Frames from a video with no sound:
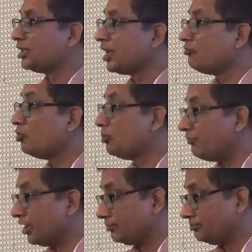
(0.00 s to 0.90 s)
Devo
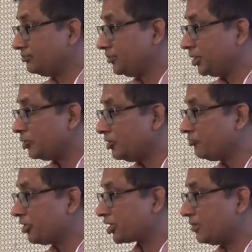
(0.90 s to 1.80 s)
Bhava. If
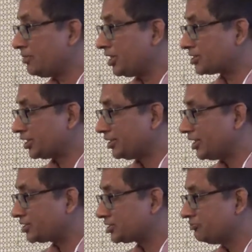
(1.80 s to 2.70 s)
you are coming as a
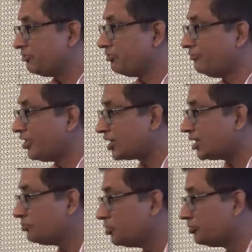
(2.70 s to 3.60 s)
guest, we will
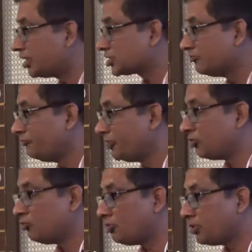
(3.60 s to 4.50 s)
welcome you with
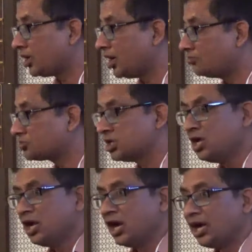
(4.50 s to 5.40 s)
open arms,
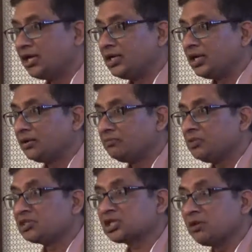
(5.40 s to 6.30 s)
and
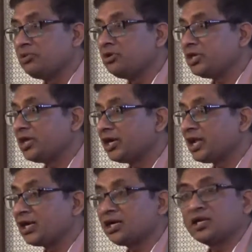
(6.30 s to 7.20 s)
this community had
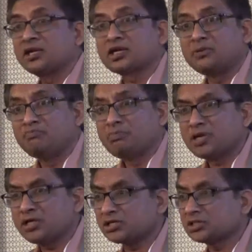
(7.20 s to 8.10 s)
added a
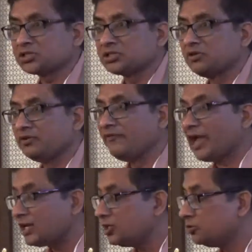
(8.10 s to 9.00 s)
tremendous
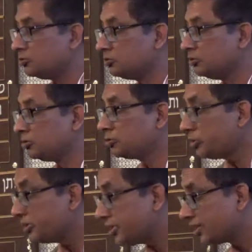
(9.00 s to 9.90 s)
value to
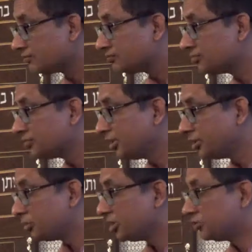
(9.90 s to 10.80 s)
India.
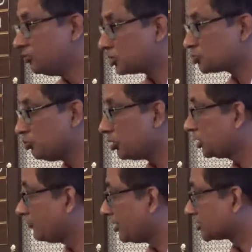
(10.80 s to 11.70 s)
It goes both
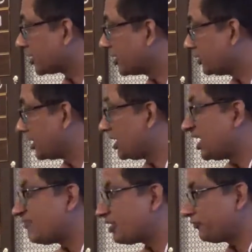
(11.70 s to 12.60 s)
the ways, right? They
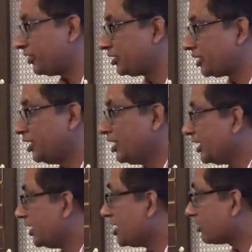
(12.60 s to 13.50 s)
never felt
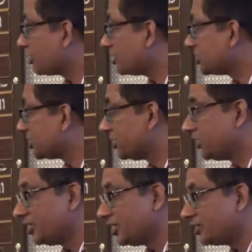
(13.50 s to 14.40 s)
any atrocity in
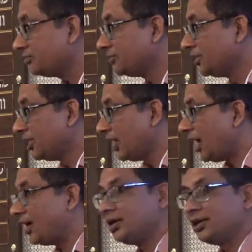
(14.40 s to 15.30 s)
India,
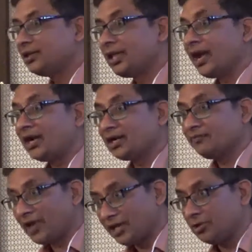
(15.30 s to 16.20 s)
and they added
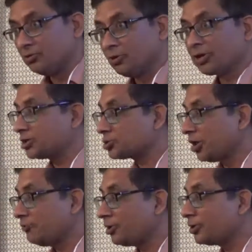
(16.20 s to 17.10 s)
value. Okay, so
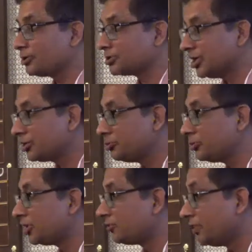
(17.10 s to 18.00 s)
I wanted to let you
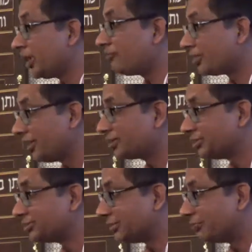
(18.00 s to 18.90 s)
know that we have a
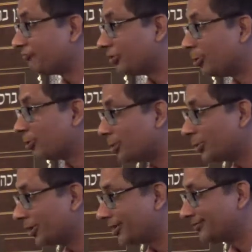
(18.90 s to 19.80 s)
relationship if you don't
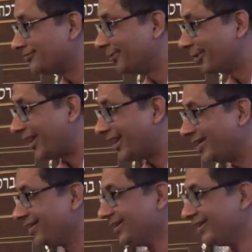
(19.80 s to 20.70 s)
know that.
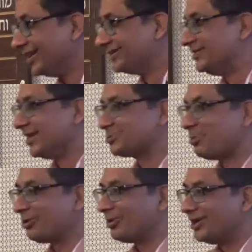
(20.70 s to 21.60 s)
Okay, just
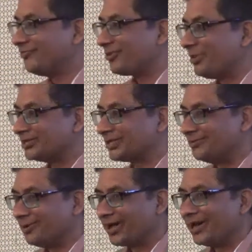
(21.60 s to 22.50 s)
for your
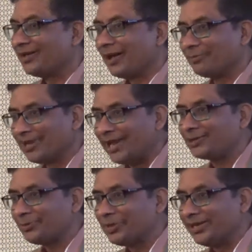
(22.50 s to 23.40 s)
information. Okay, and I'm
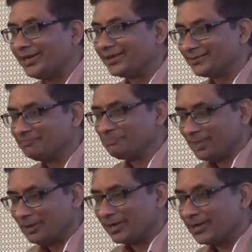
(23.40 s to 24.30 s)
glad to be here.
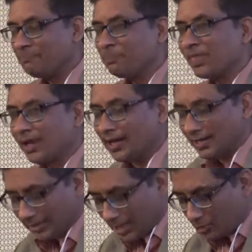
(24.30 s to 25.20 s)
Okay,
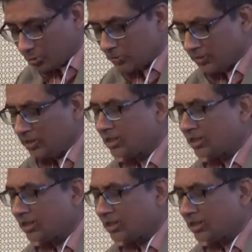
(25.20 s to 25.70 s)
now.